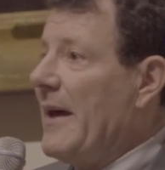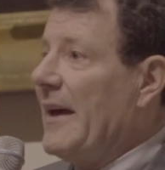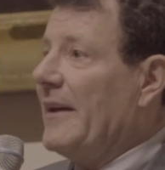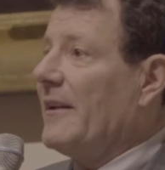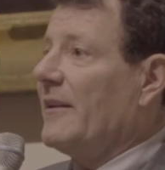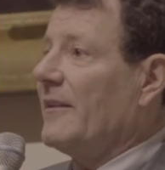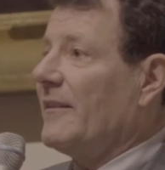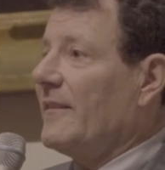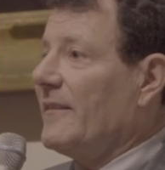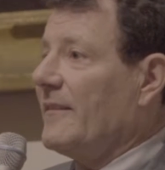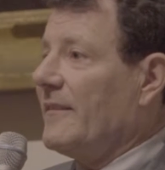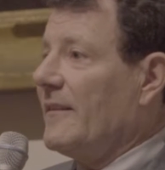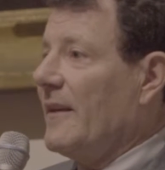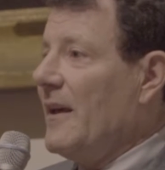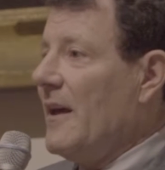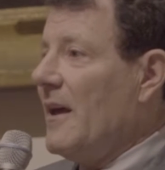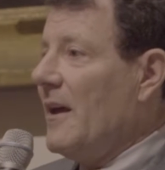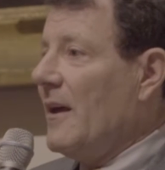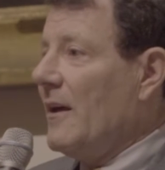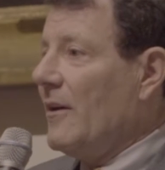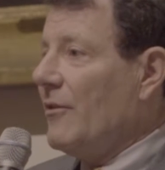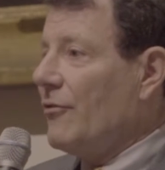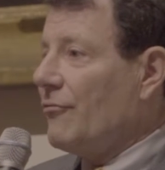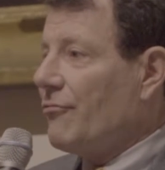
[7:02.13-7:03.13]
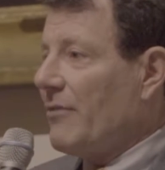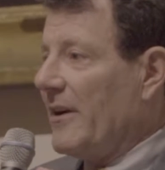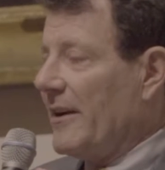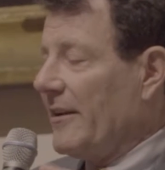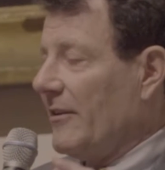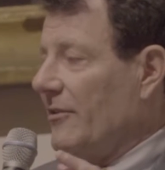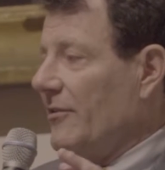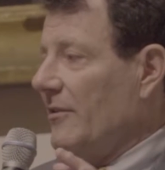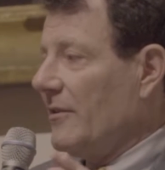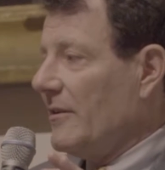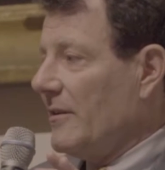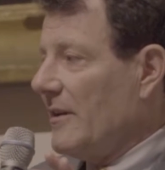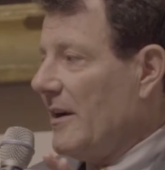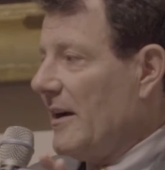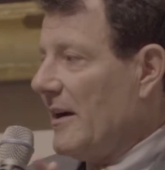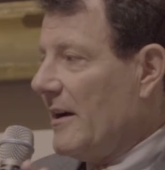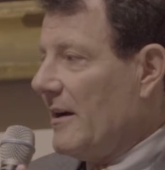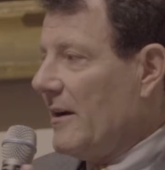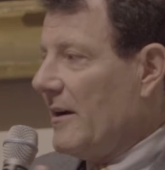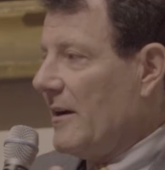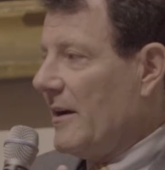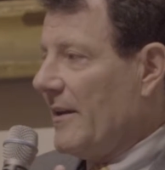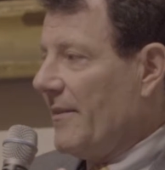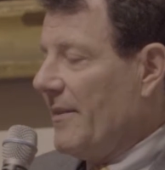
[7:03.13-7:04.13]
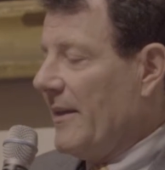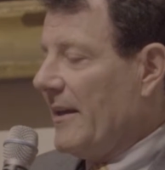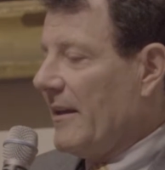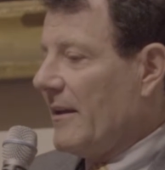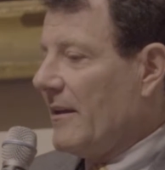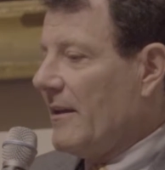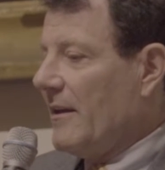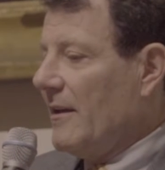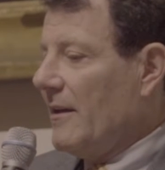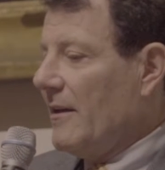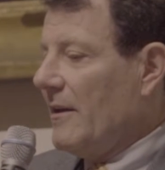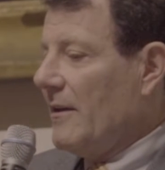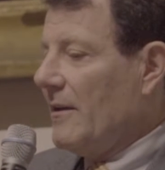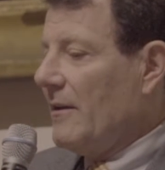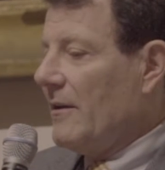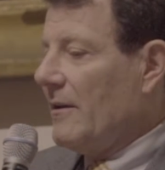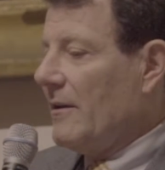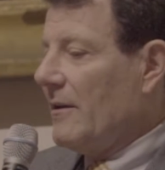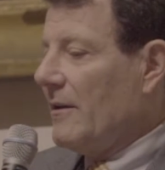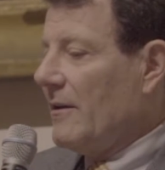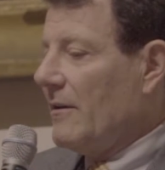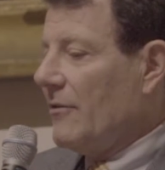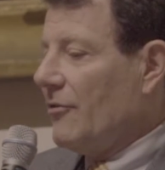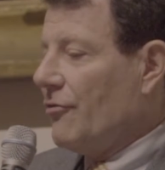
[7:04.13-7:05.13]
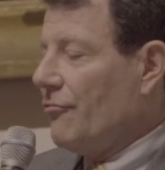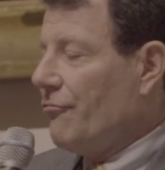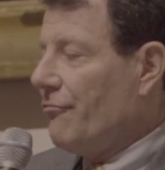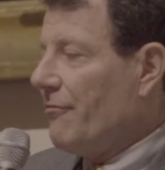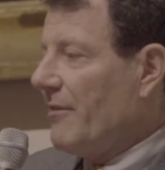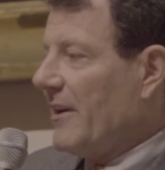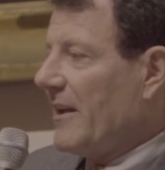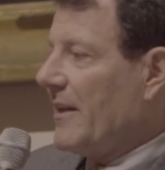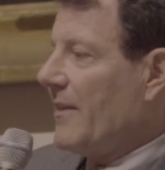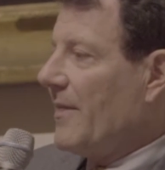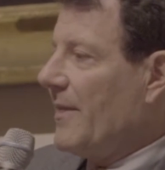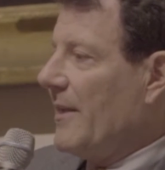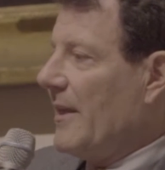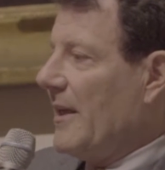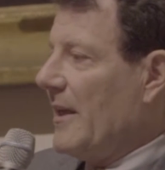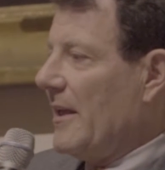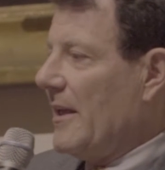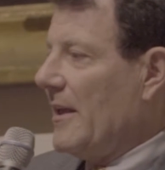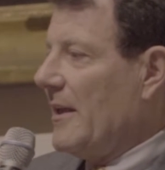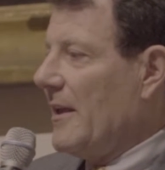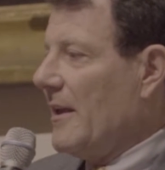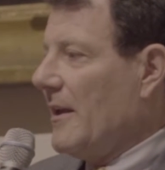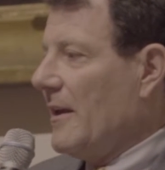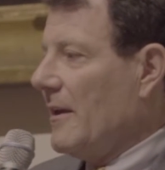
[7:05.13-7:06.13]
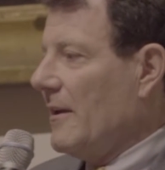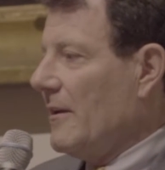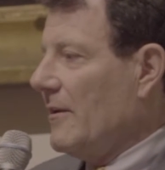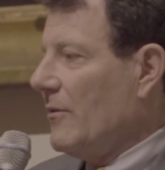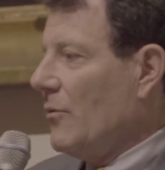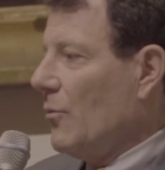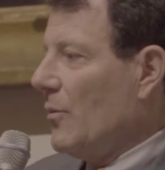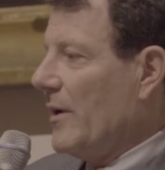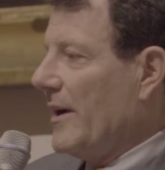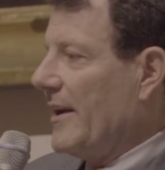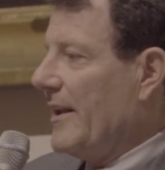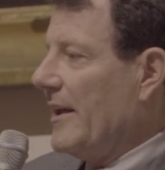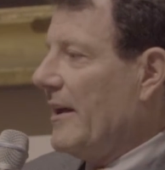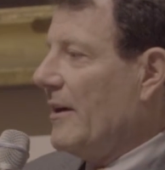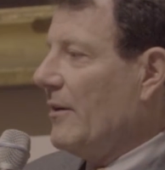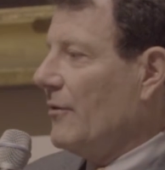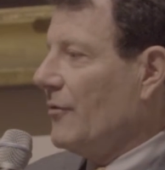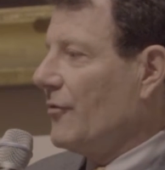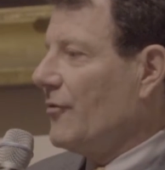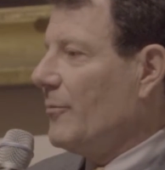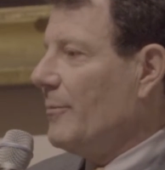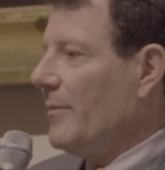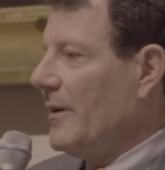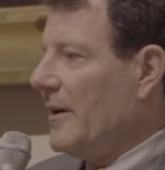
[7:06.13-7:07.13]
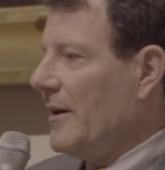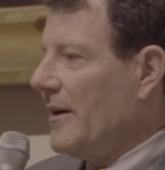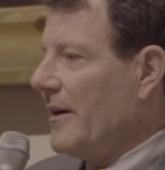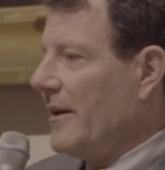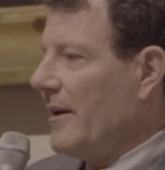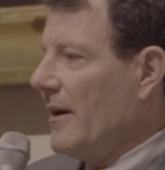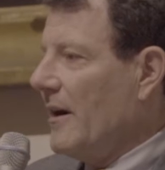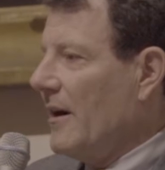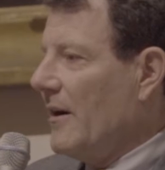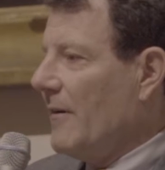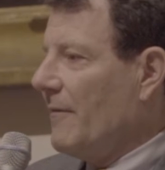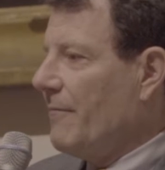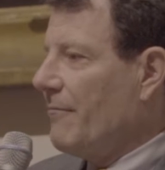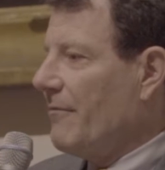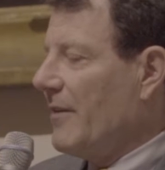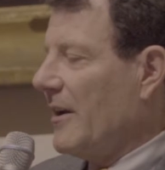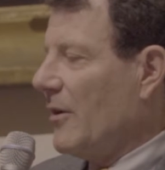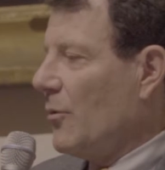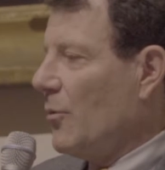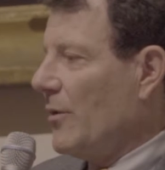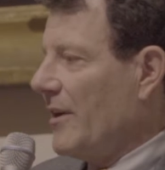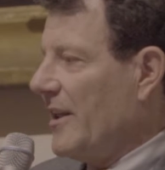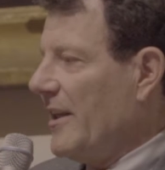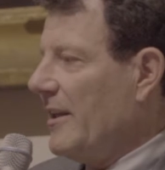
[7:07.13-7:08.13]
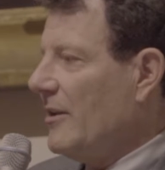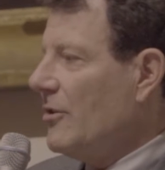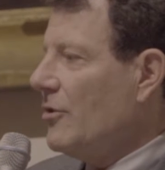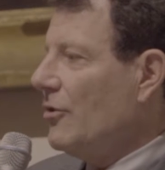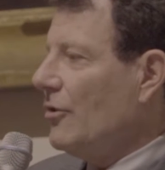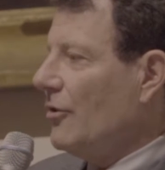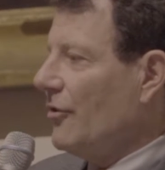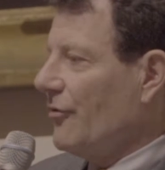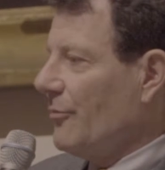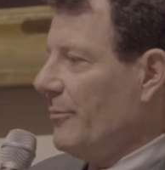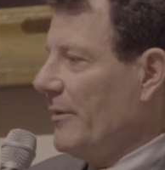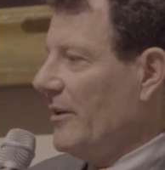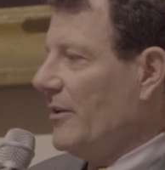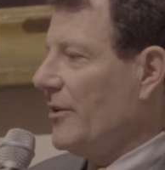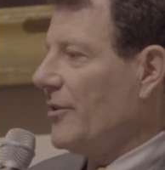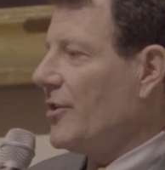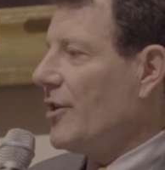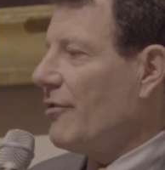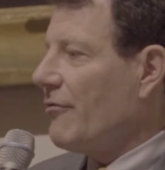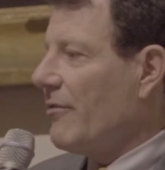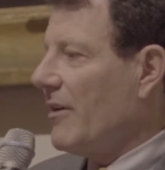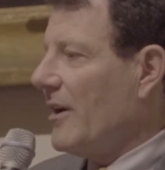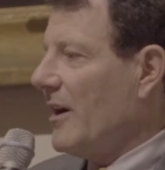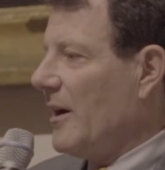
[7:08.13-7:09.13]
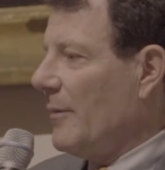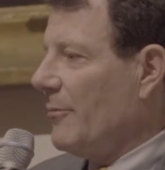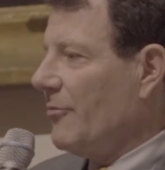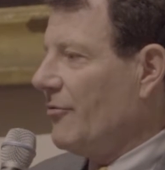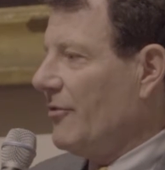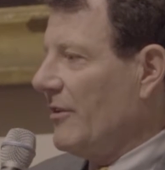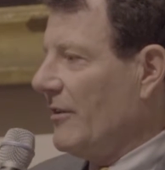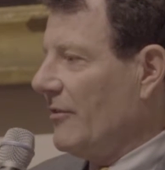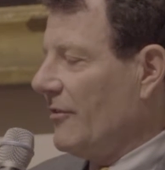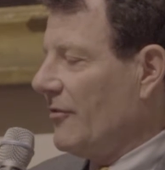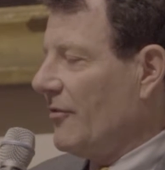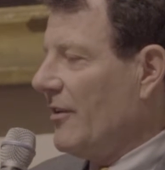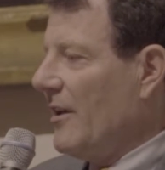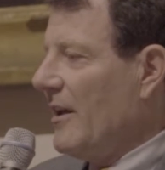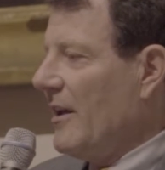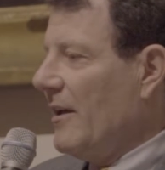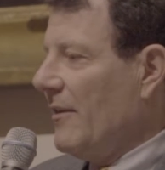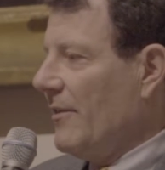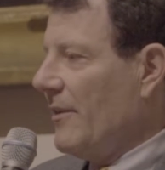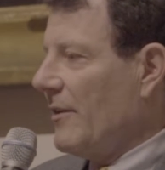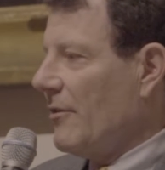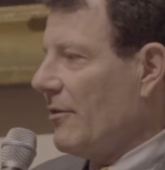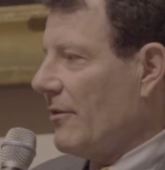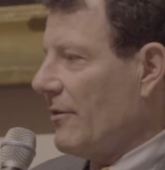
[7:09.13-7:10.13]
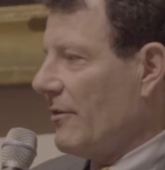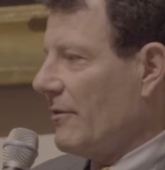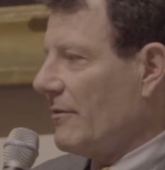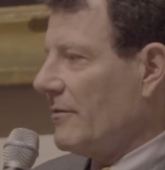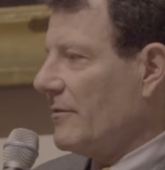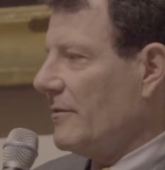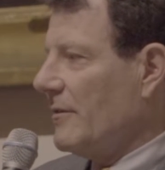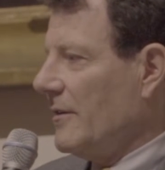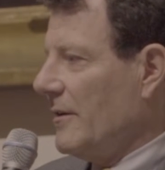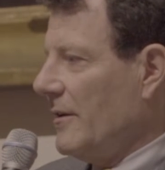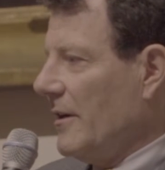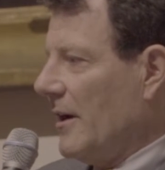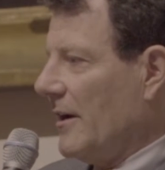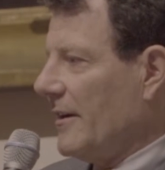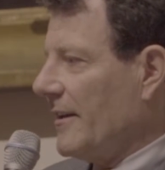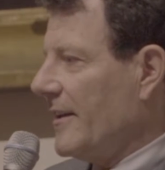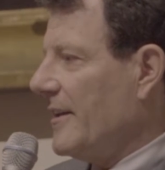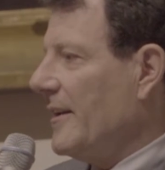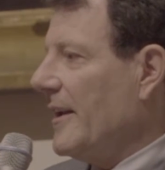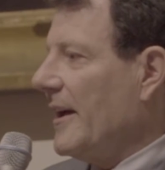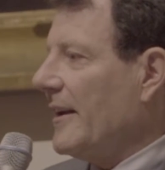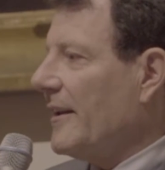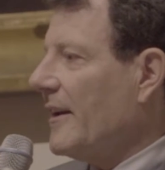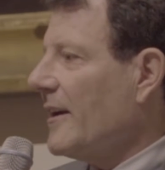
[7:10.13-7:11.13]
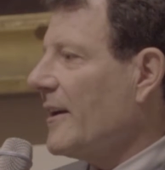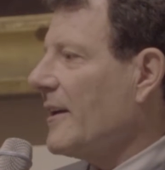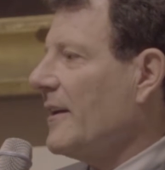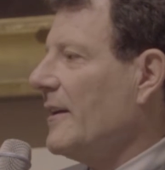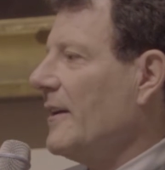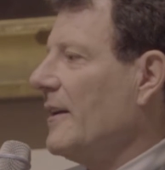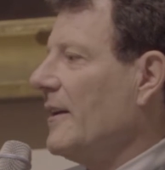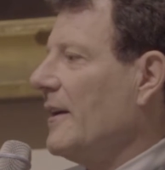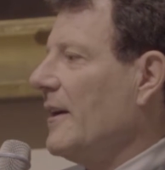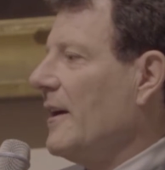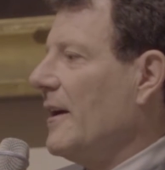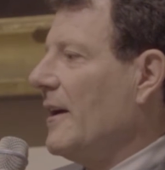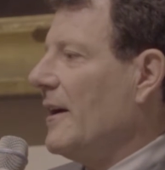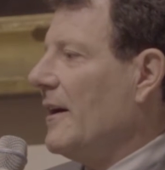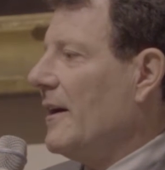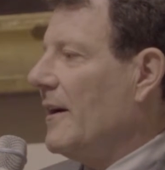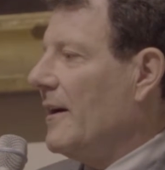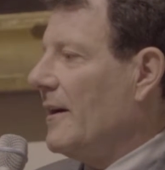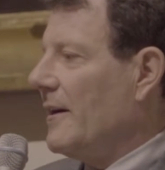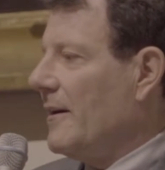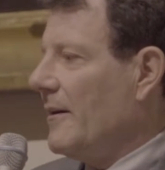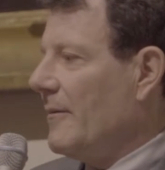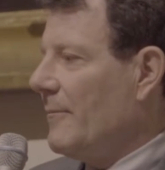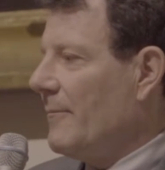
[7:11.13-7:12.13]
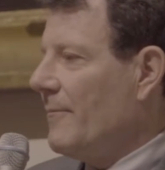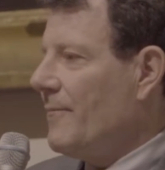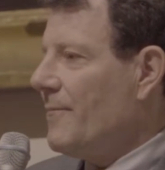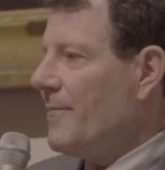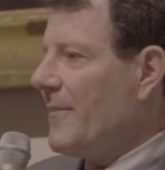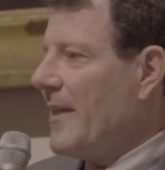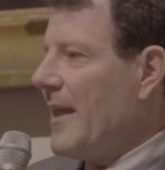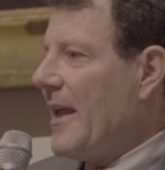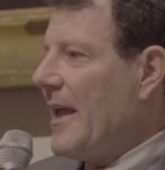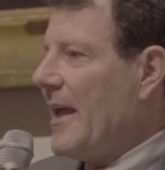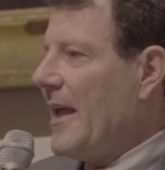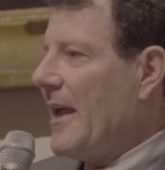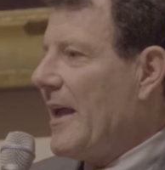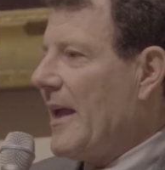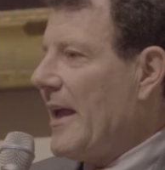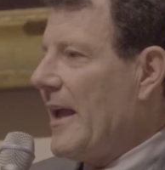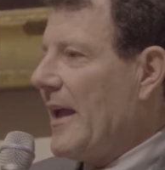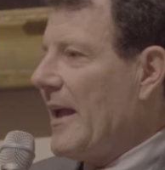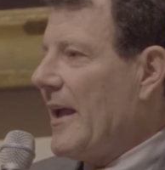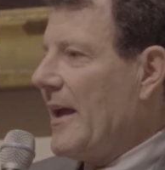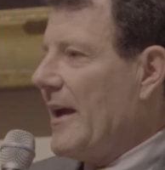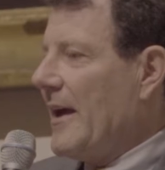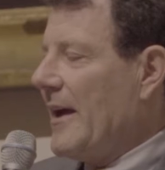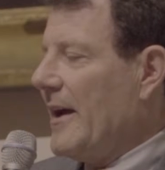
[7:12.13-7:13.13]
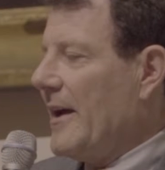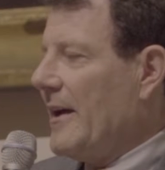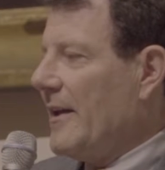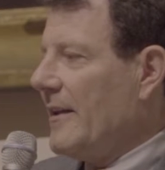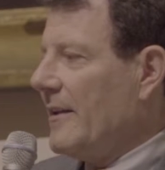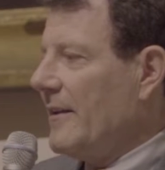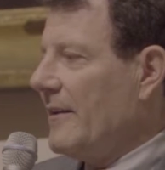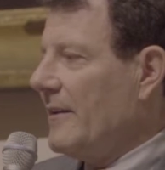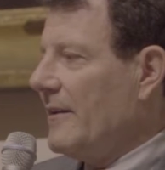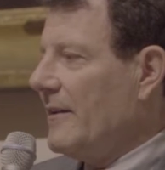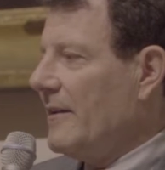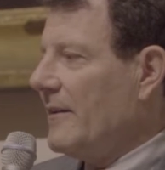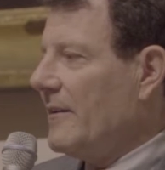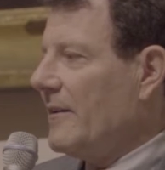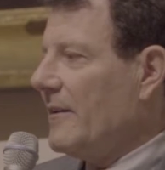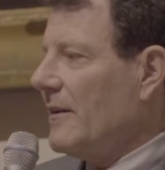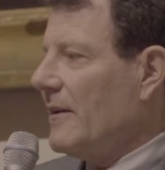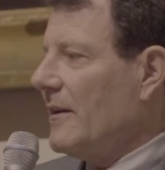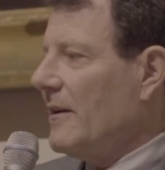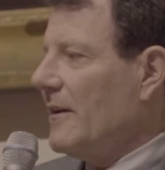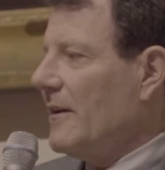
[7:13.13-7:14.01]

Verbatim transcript: Mattis trying to, I think, trick the White House by offering what he calls military options that are non-kinetic, um, and